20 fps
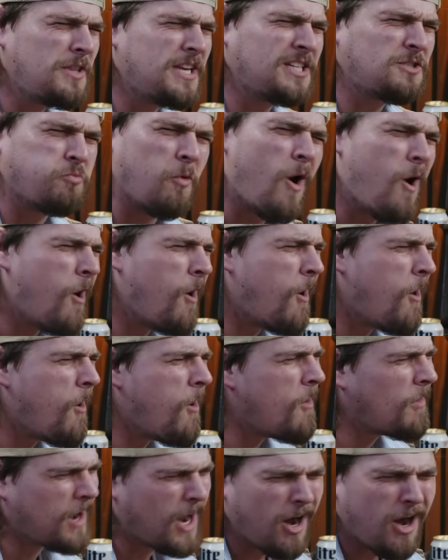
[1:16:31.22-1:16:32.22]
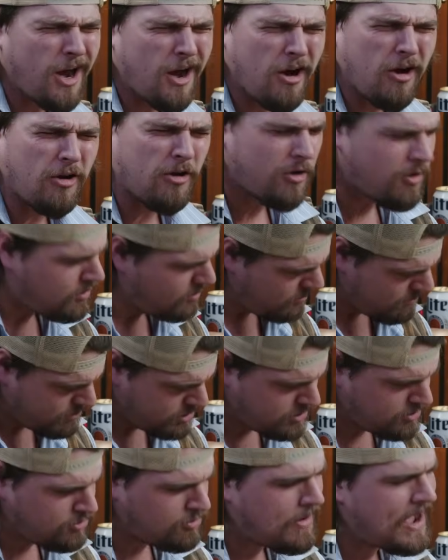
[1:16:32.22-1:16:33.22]
One girl,
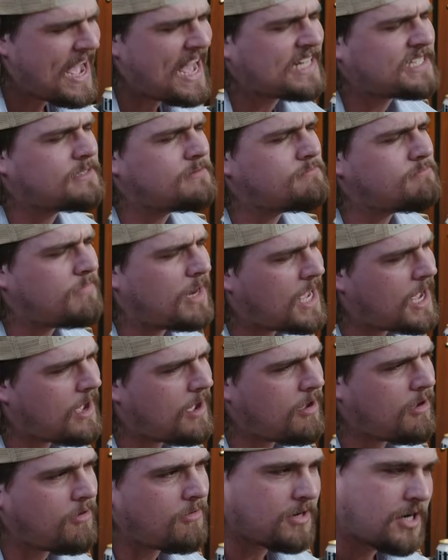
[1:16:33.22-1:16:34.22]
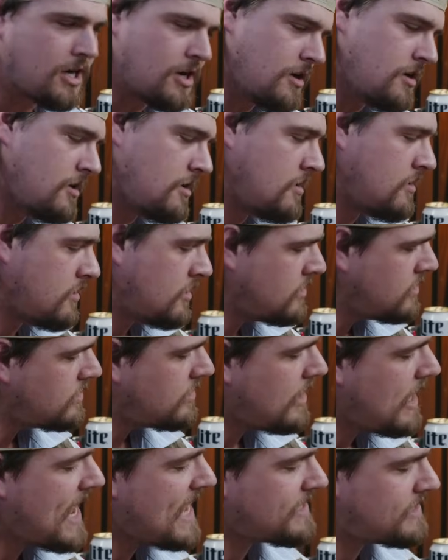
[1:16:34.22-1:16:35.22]
blue eyes and blonde curls.
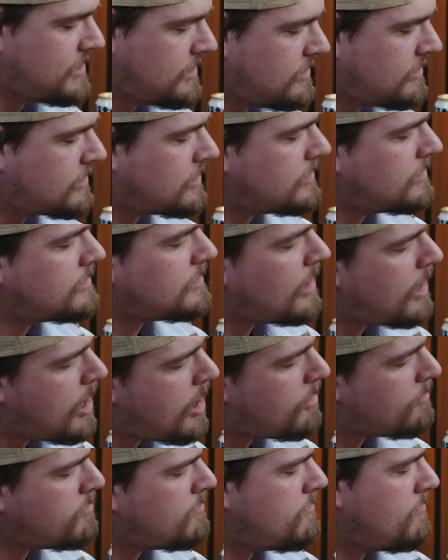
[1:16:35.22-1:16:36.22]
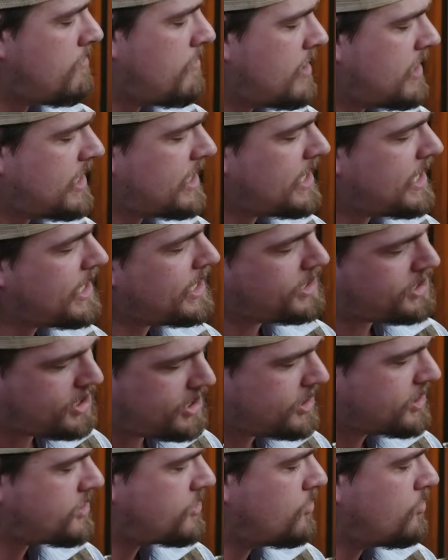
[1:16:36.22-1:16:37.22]
I took her home late
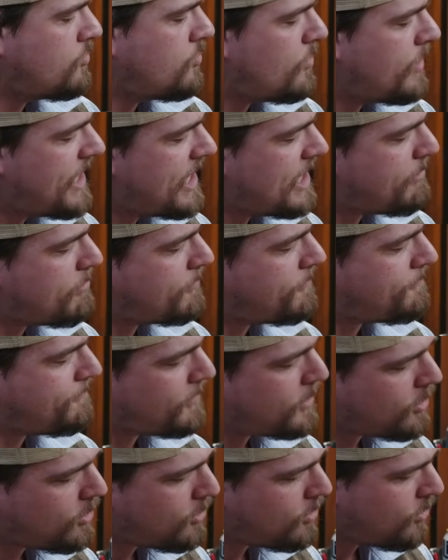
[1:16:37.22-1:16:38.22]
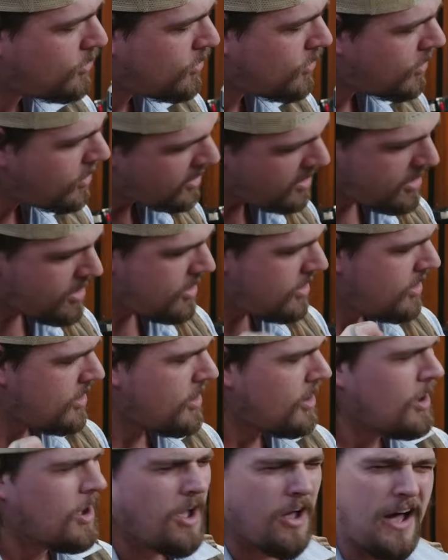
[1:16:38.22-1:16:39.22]
just a week before.
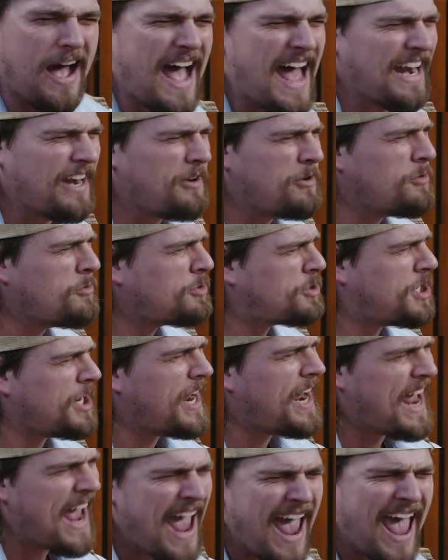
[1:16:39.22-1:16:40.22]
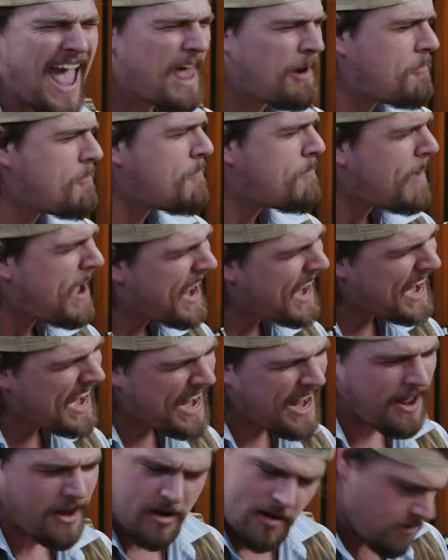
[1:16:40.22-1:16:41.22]
I knew she had a
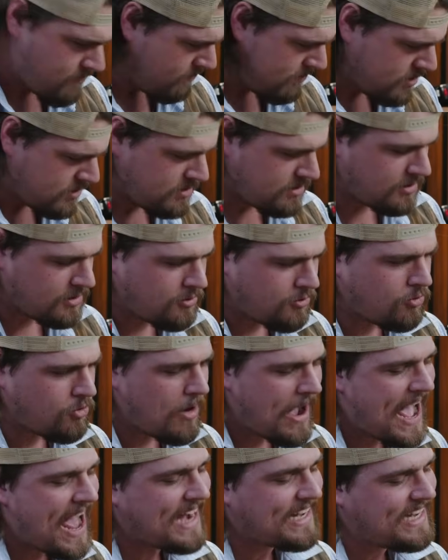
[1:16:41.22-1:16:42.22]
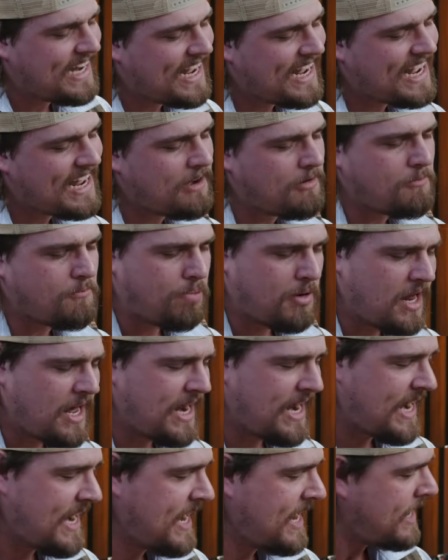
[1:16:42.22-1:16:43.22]
man, but no, I didn't
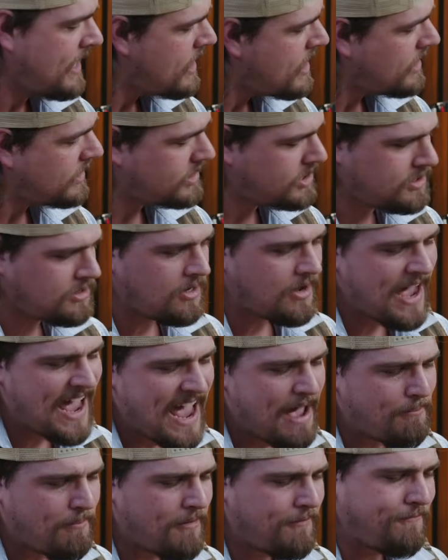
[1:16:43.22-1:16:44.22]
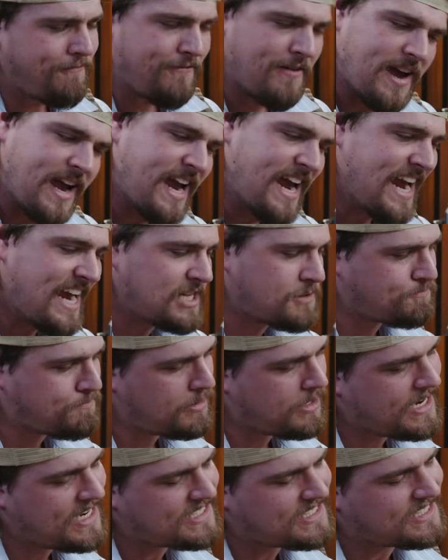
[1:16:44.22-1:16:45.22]
plan to have my face
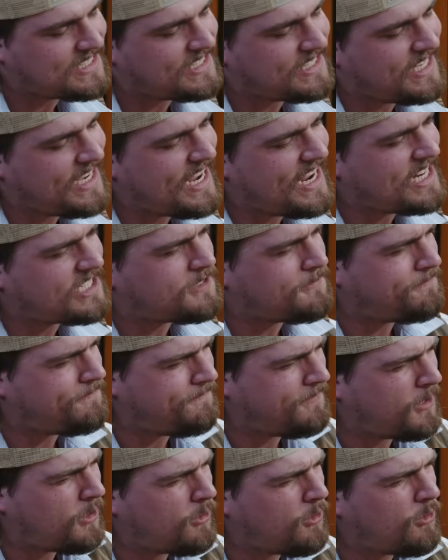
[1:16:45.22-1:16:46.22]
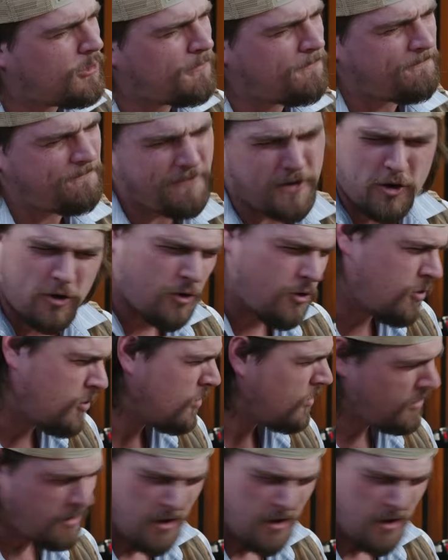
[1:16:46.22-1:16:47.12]
pressed against the 44.